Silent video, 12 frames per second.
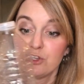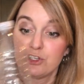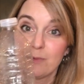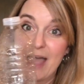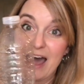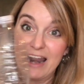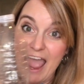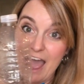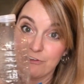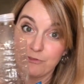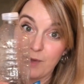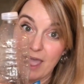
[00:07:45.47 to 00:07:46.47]
to about
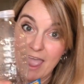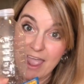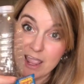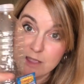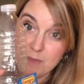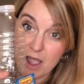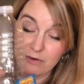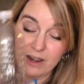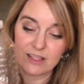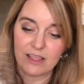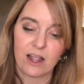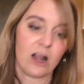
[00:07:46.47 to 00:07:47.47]
halfway, about
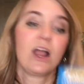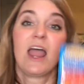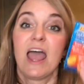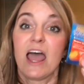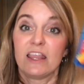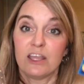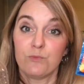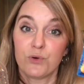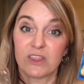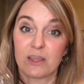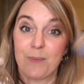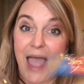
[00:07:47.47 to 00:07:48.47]
right there, and then
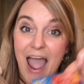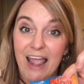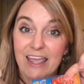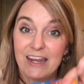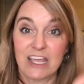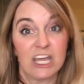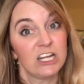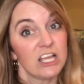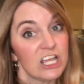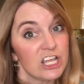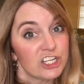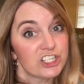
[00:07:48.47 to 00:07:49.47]
put the packet in
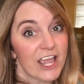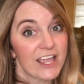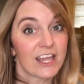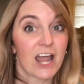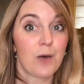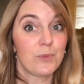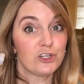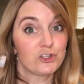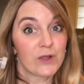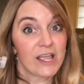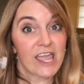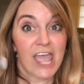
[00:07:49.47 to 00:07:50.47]
shake it up and
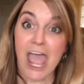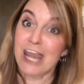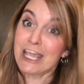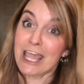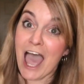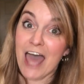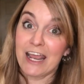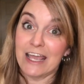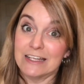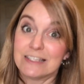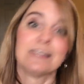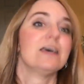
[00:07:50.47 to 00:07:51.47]
drink it and you got
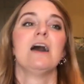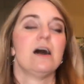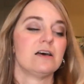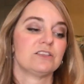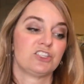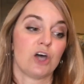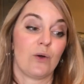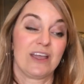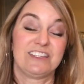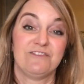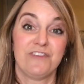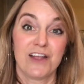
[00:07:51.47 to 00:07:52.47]
it. So
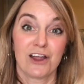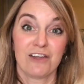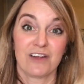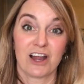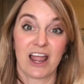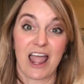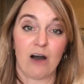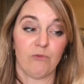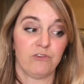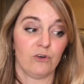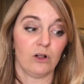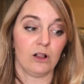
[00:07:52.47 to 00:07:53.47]
it's very, very
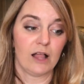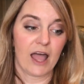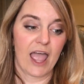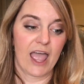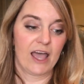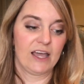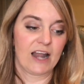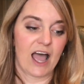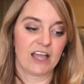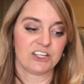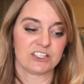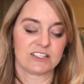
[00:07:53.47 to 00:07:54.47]
helpful. And
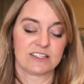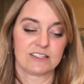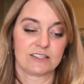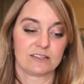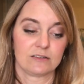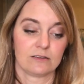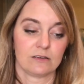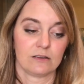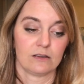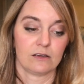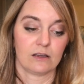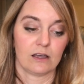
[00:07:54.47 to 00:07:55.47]
I just,
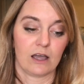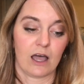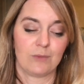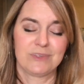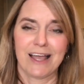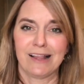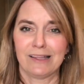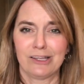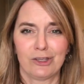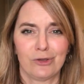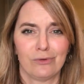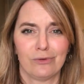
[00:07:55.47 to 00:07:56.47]
I'm
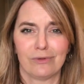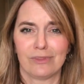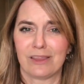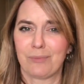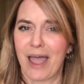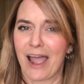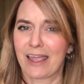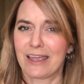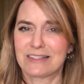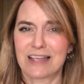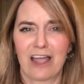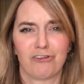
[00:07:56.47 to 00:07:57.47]
telling you the
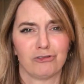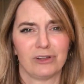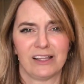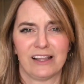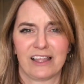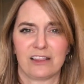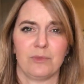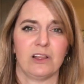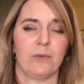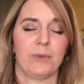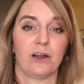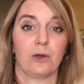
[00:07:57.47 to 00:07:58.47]
packets, I really like them a
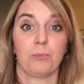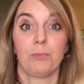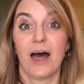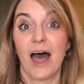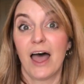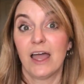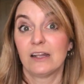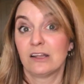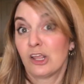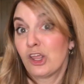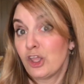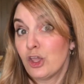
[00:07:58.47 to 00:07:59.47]
lot better, but
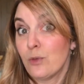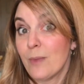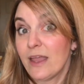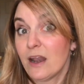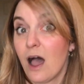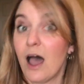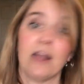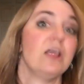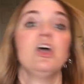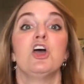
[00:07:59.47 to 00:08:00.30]
you may not.